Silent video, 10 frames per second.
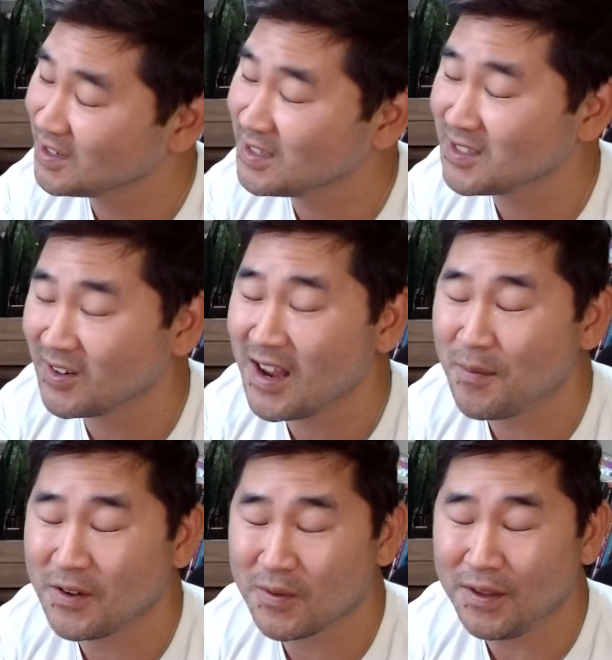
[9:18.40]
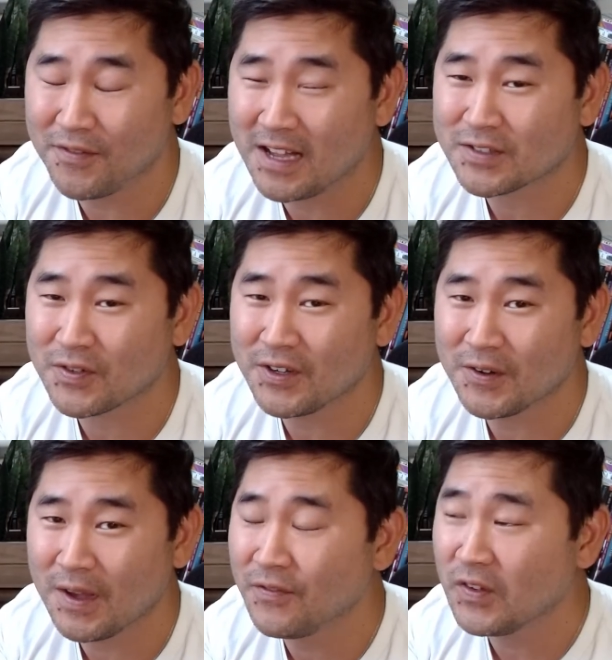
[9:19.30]
start happening really fast for
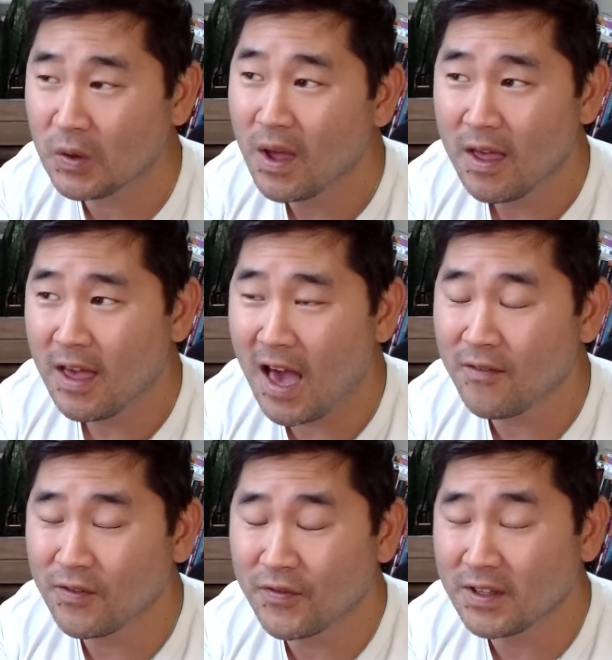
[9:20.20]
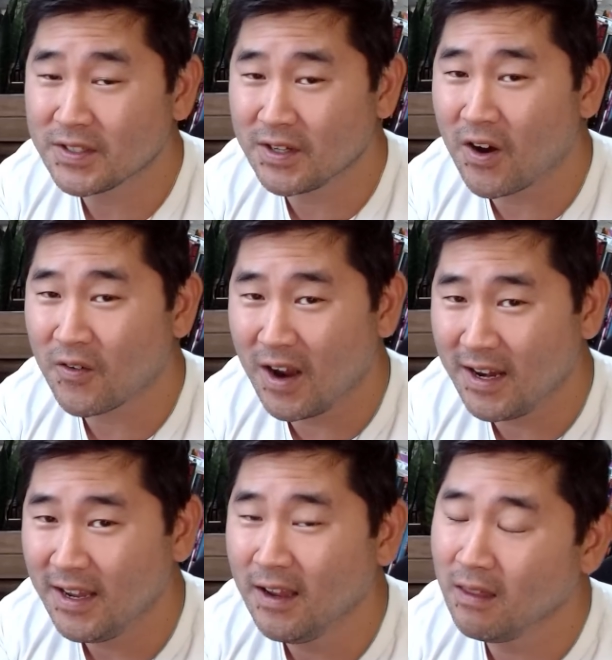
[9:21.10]
you. If you haven't felt it
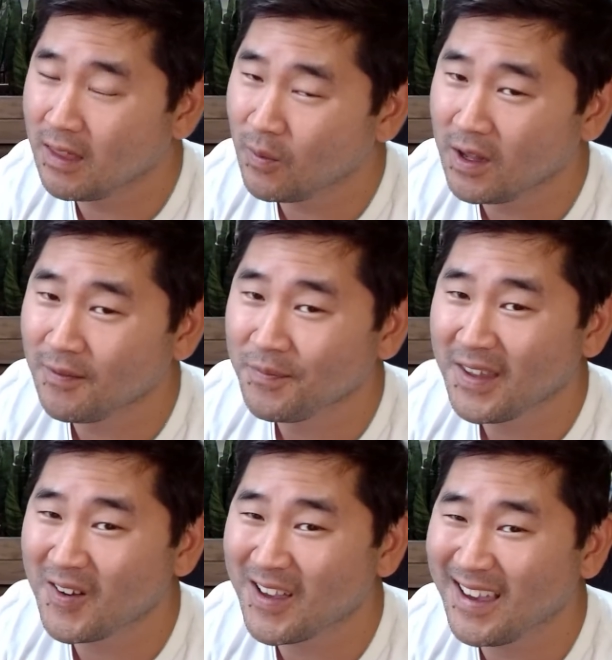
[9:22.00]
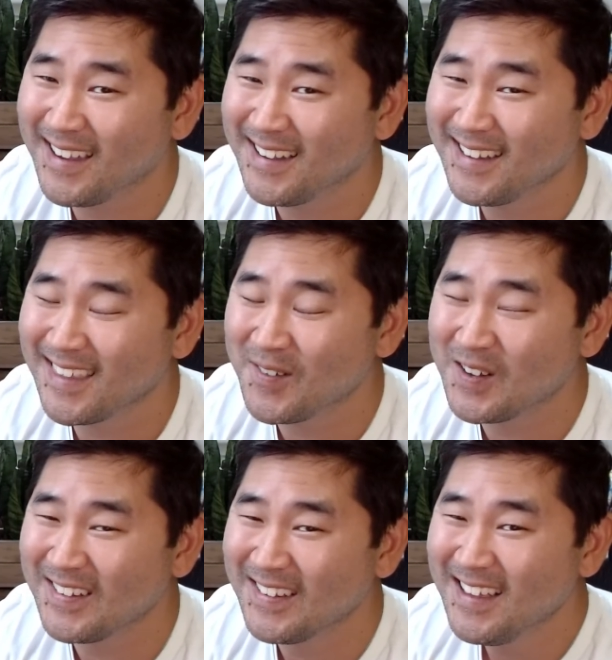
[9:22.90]
already, they will. Okay, they
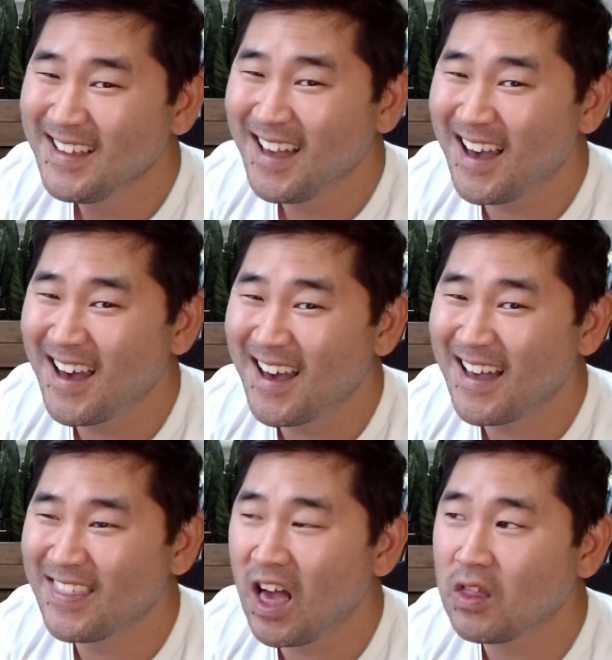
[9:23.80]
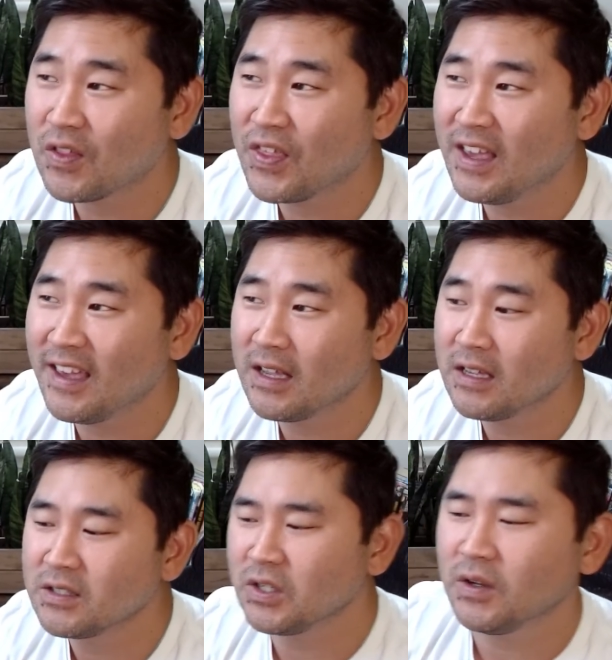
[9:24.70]
will. The other thing
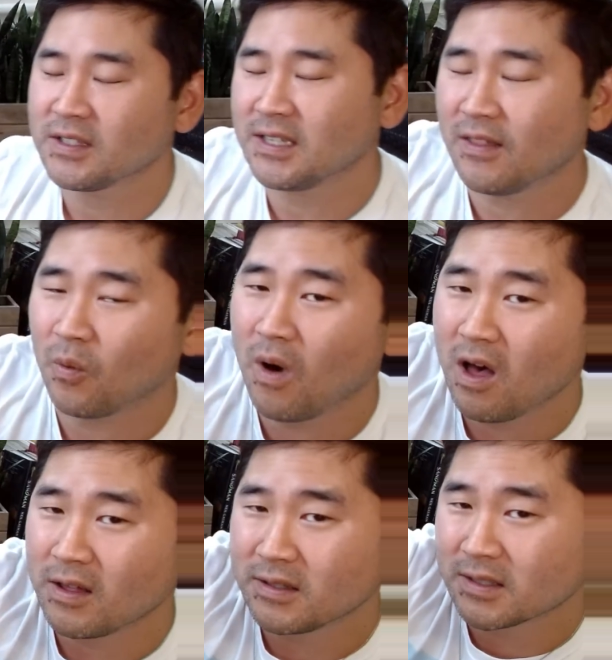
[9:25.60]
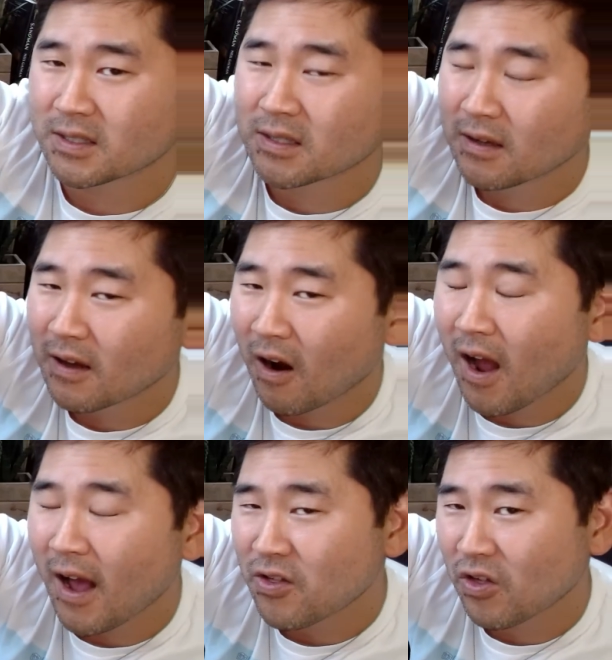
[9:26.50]
is, you can see the wands are
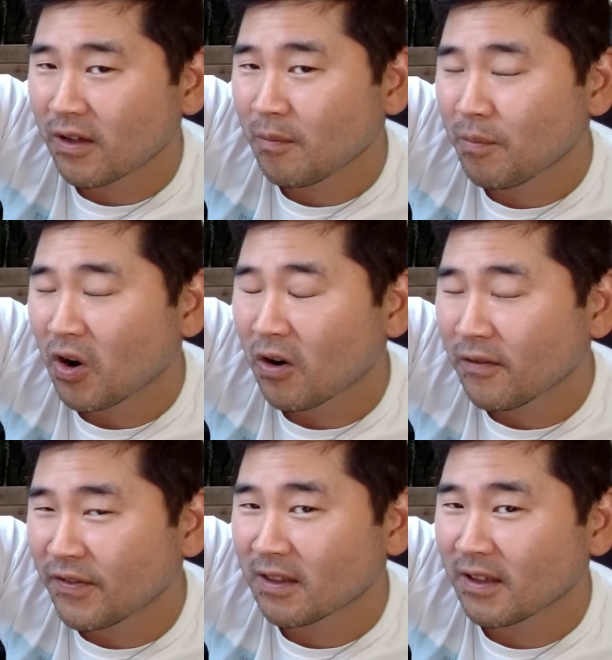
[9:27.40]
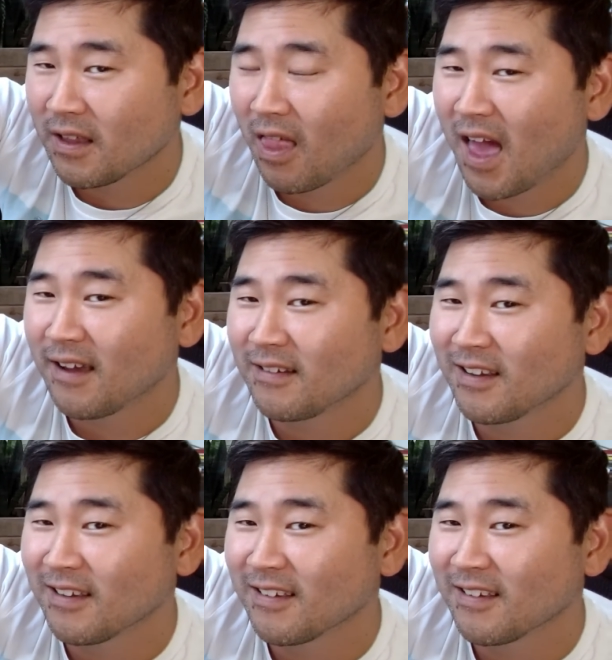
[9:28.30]
actually perfectly aligned.